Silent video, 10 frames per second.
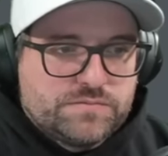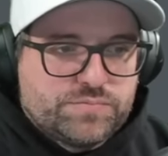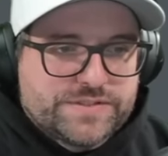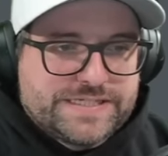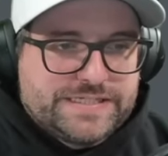
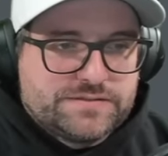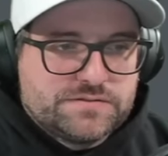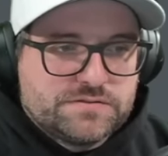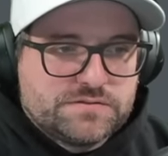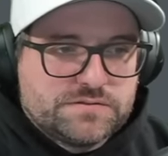Pristine.
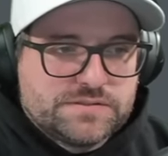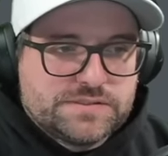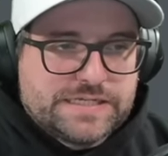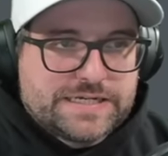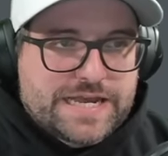
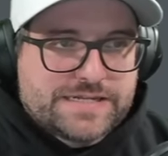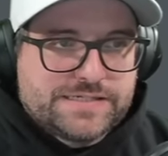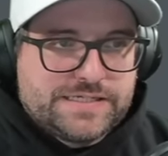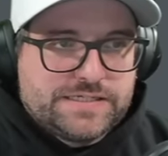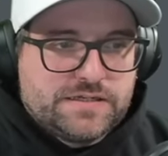Sick
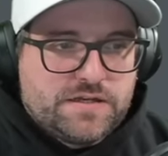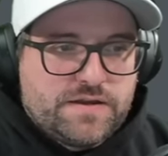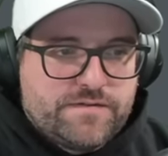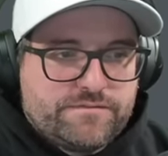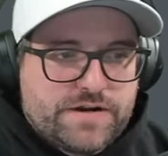nasty.
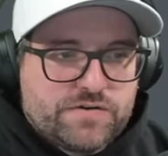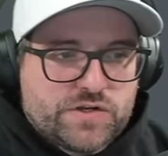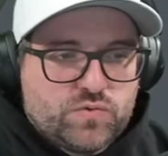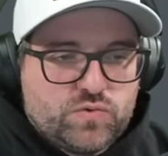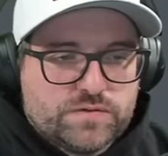Very
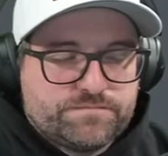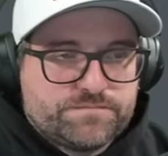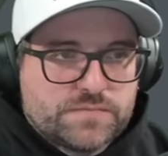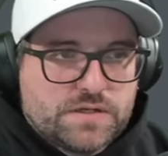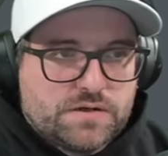cool.
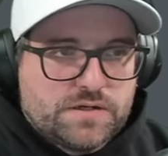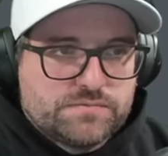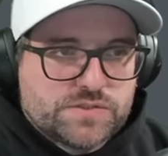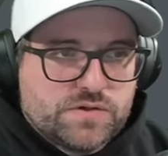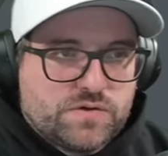
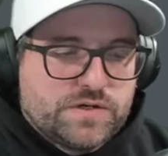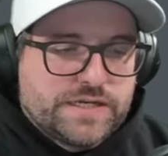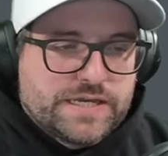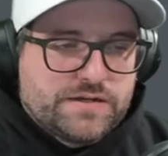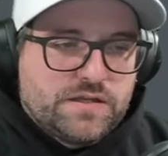Um, so
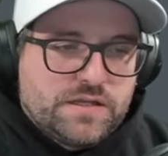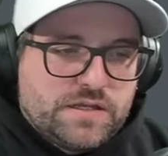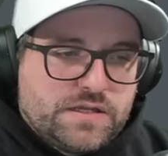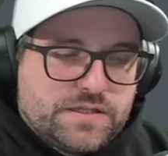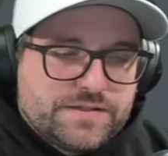again,
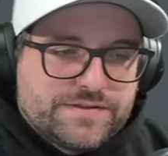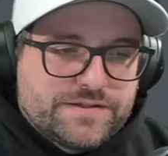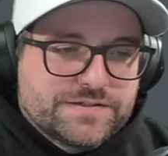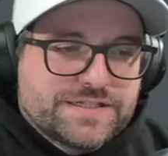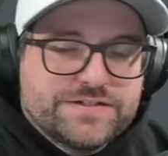
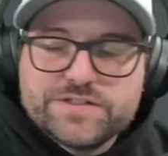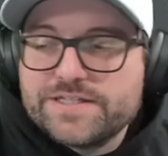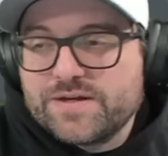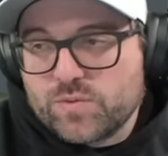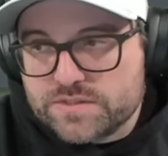uh, clearly
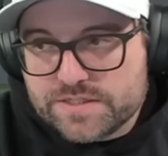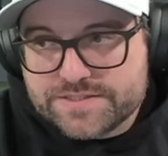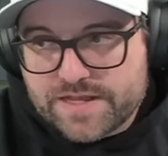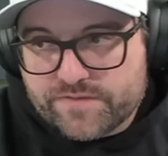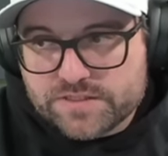that wasn't a
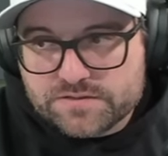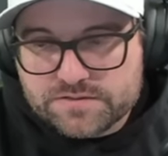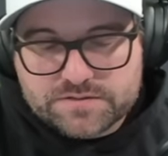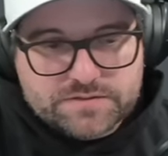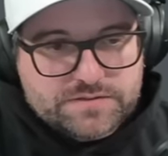seven.
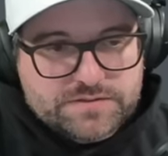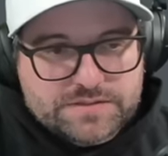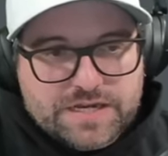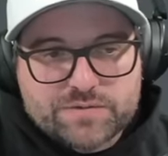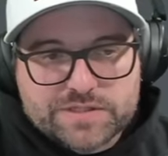
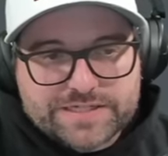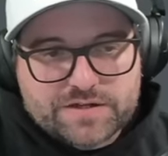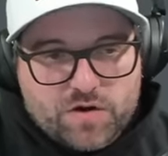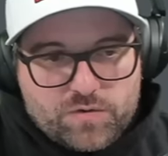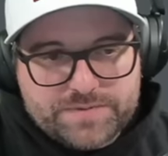I would like
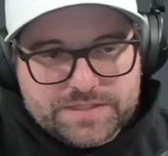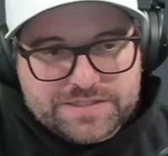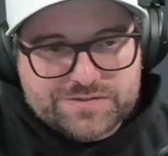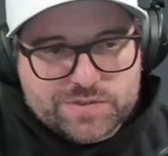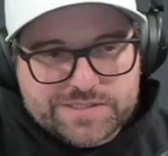to hope that
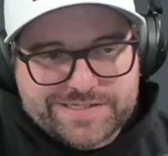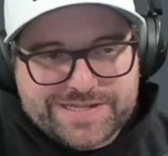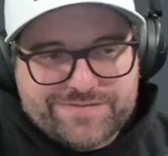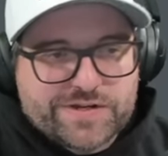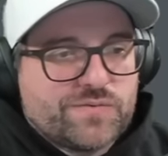this wasn't a
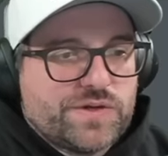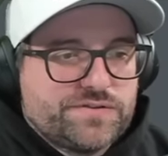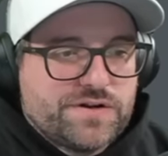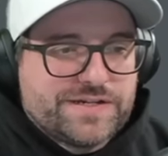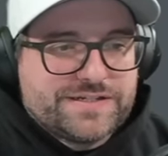seven.
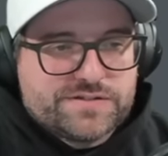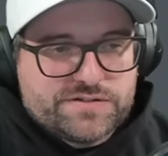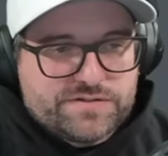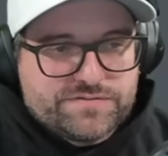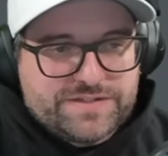Whether or not it
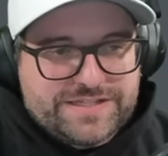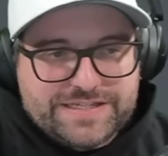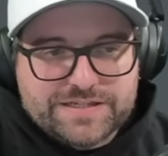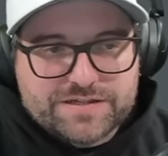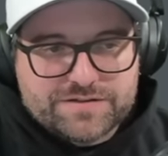deserved
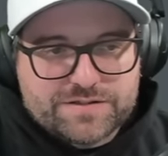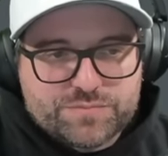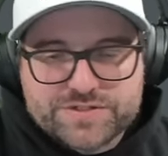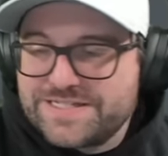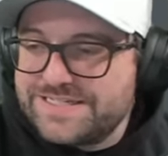the the
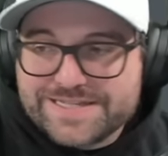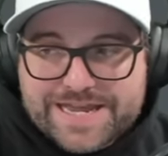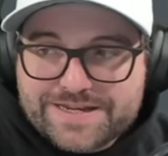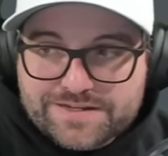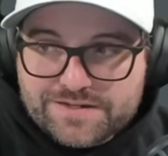pristine
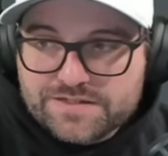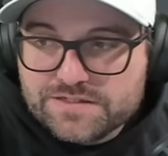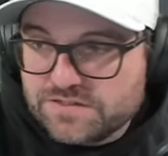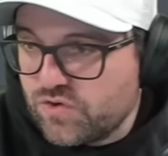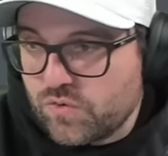ten
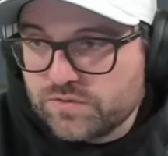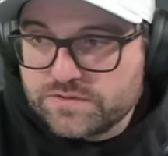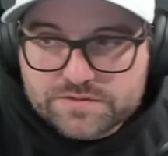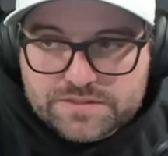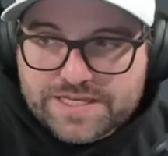
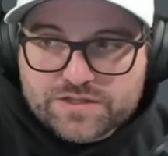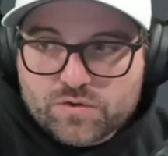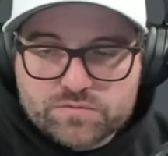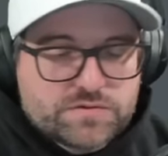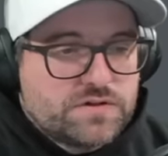gold
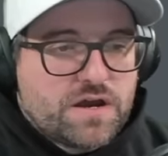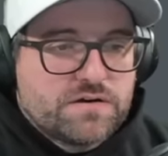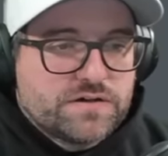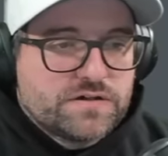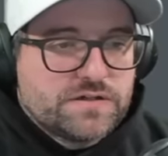yellow
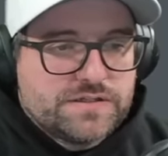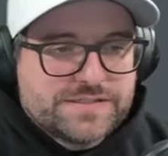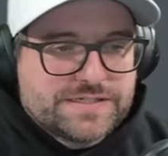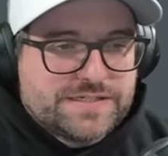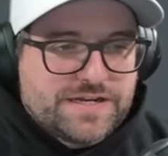dogger
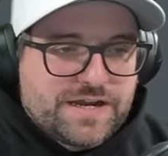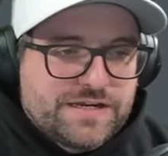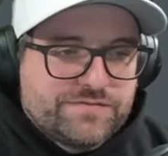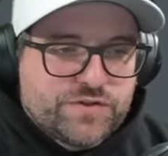69 if